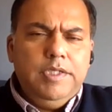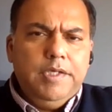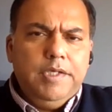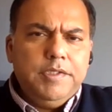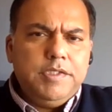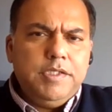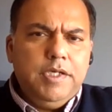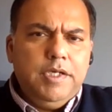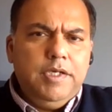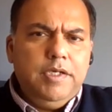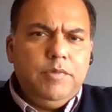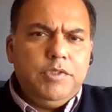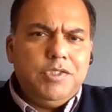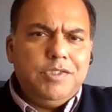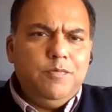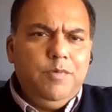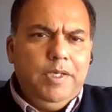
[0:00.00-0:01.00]
the other side
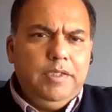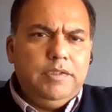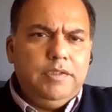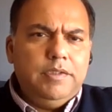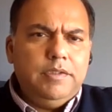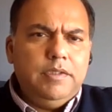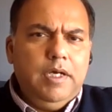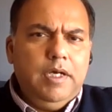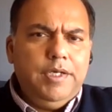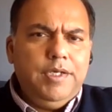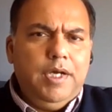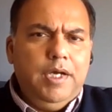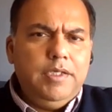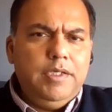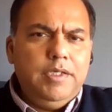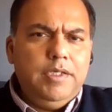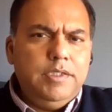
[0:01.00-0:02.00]
which is wealth i
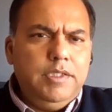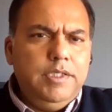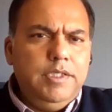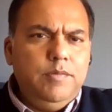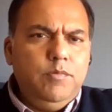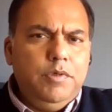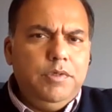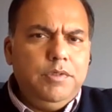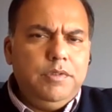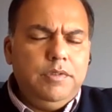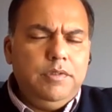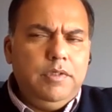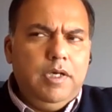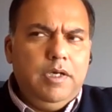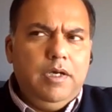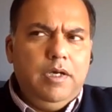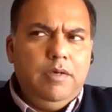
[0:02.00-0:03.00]
i certainly want
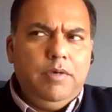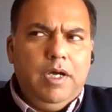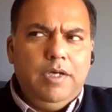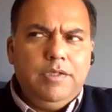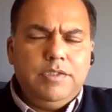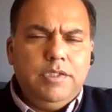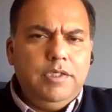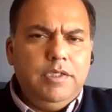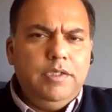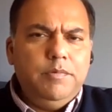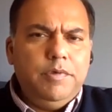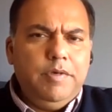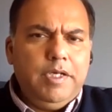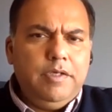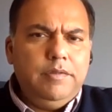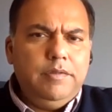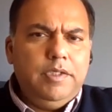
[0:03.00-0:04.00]
i i certainly
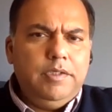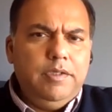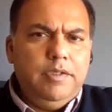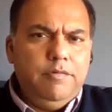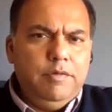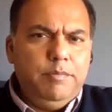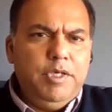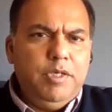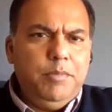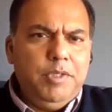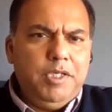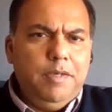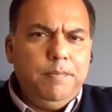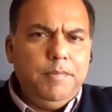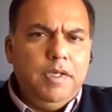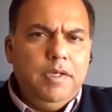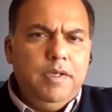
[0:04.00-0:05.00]
would reckon that there would be a
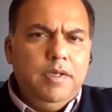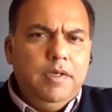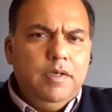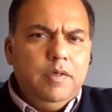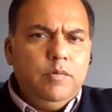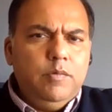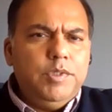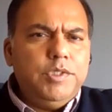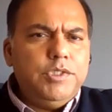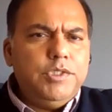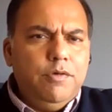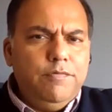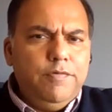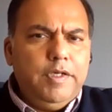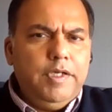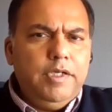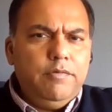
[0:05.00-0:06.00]
pickup we hmm. saw
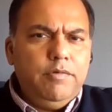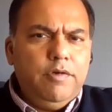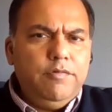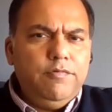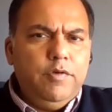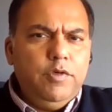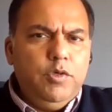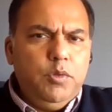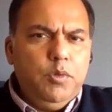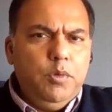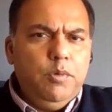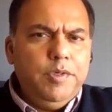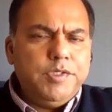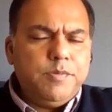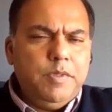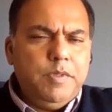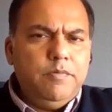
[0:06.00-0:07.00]
a funding round for
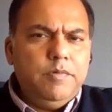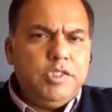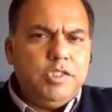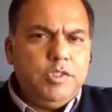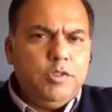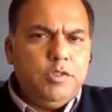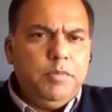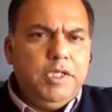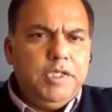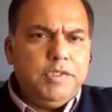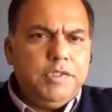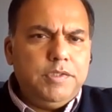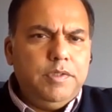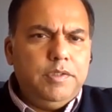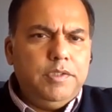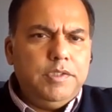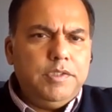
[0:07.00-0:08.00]
Groww as well which took place
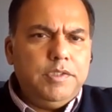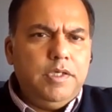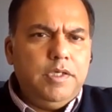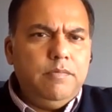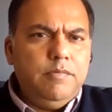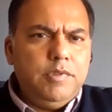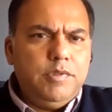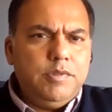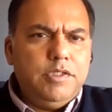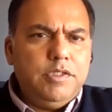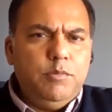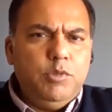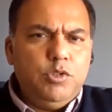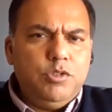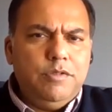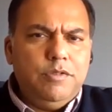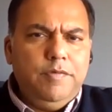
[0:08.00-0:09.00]
during this time which was in the
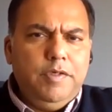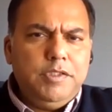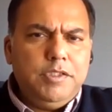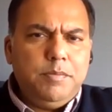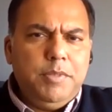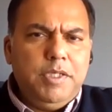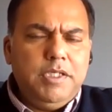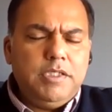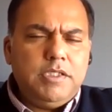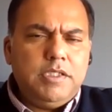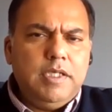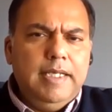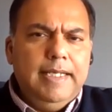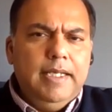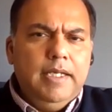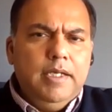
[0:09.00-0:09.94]
mutual fund space